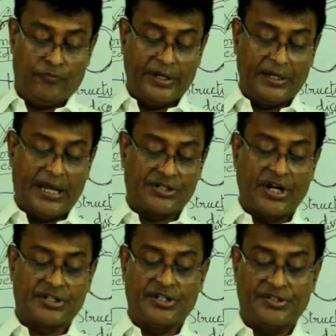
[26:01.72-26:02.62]
wing-like
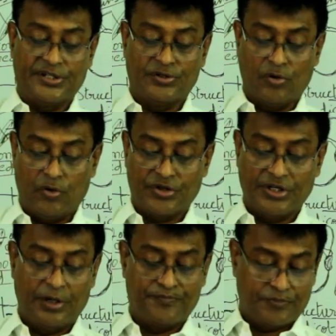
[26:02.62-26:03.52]
structure. There's no
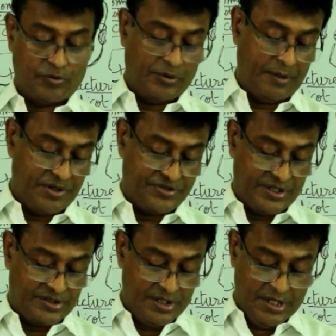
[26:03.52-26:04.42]
question of number
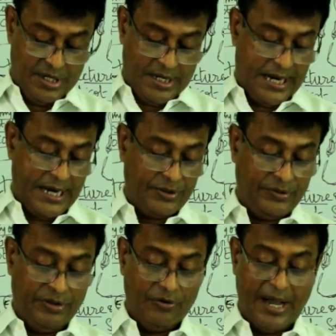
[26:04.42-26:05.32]
6.
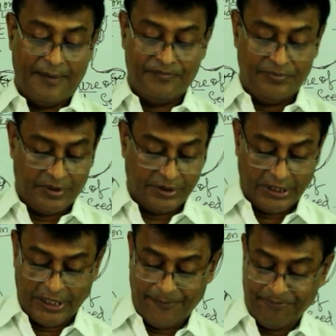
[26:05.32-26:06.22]
And you have
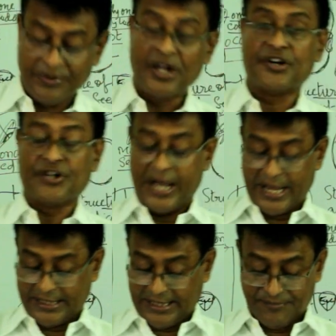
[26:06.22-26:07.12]
the
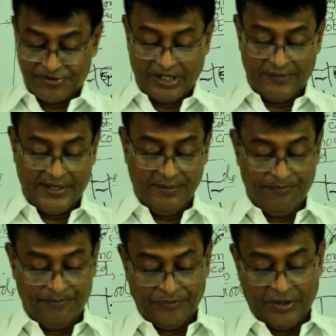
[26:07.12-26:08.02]
diagrams
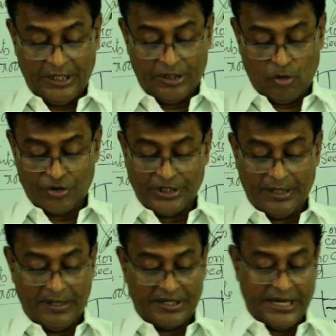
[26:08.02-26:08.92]
given in question
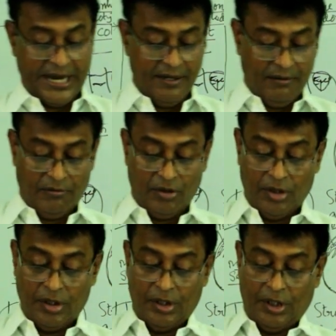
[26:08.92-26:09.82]
number
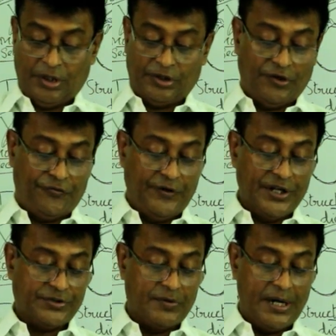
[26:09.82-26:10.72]
10. The
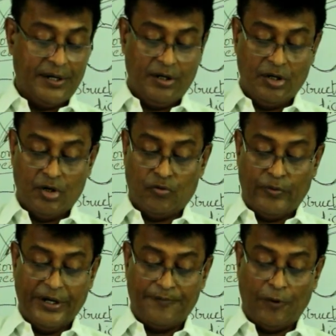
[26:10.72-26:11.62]
first one,
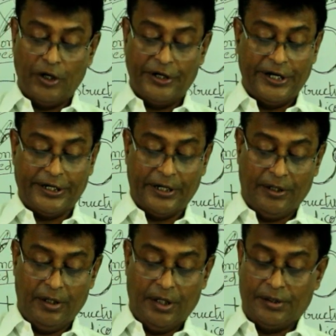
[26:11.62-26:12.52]
wing
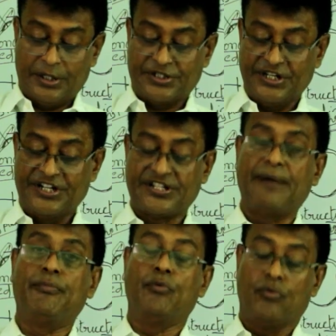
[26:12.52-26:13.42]
pollinated, the seeds
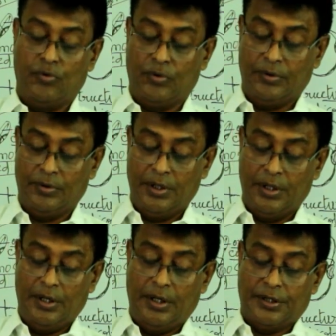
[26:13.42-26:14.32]

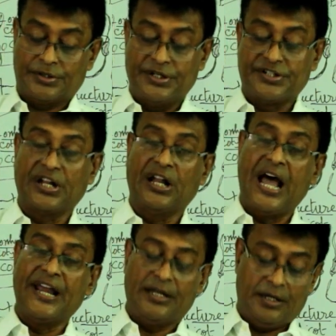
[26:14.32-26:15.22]
are
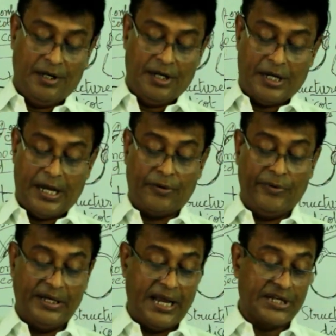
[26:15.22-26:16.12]
light and
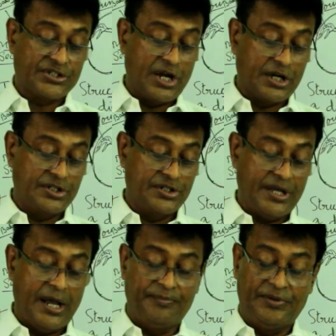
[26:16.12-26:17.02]
wing-like structures.
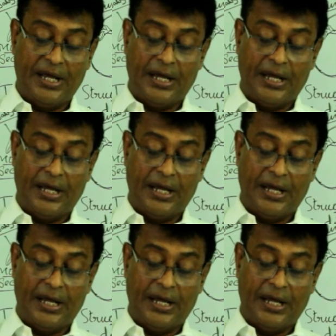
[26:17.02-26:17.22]
They are